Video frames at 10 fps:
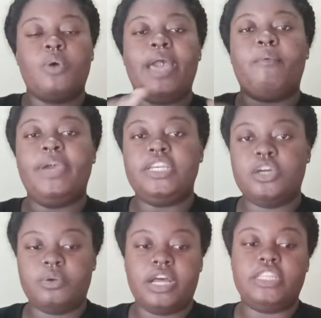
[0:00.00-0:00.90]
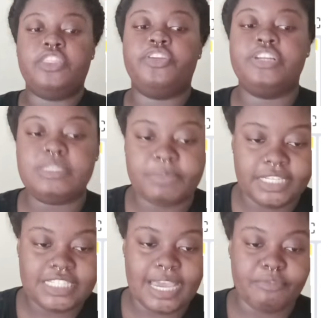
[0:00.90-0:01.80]
I went down on the 30-minute
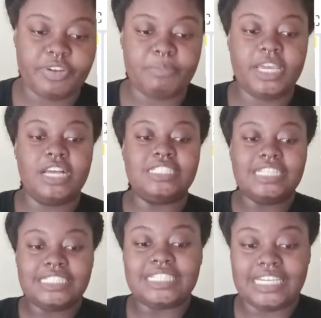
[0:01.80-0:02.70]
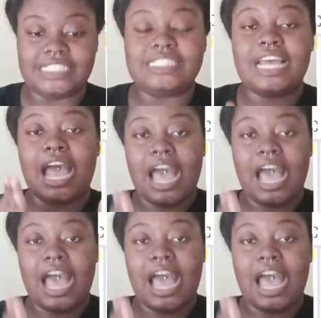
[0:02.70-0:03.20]
time frame, because this is